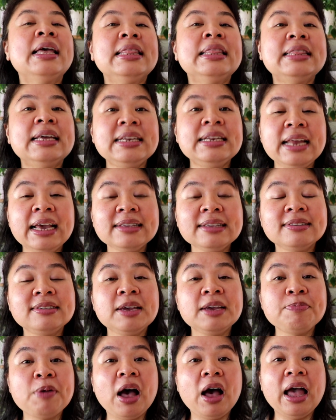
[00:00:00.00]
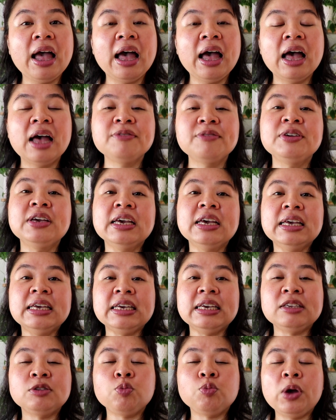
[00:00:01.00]
The next tip I have
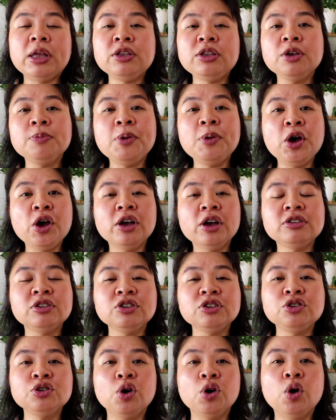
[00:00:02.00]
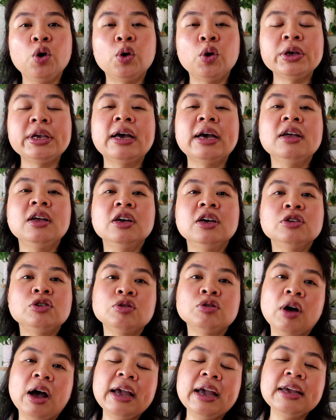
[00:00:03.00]
is when you purchase your Hoya,
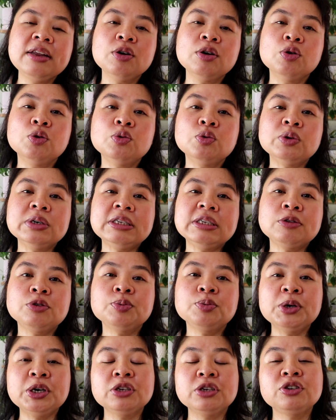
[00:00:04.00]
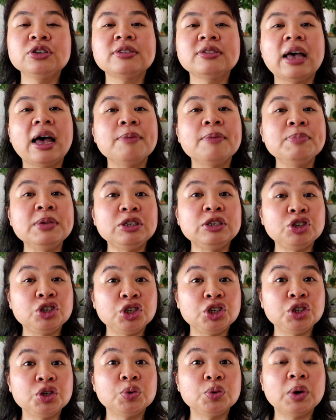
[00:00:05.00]
try and always purchase a
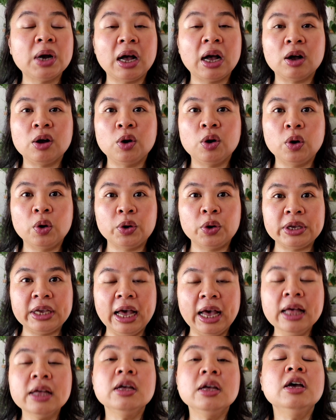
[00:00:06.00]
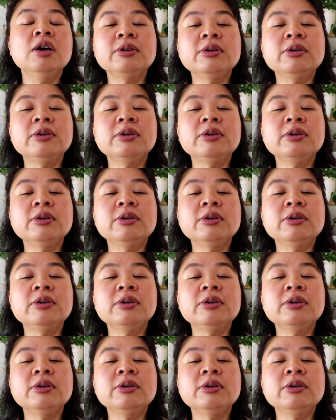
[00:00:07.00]
mature Hoya,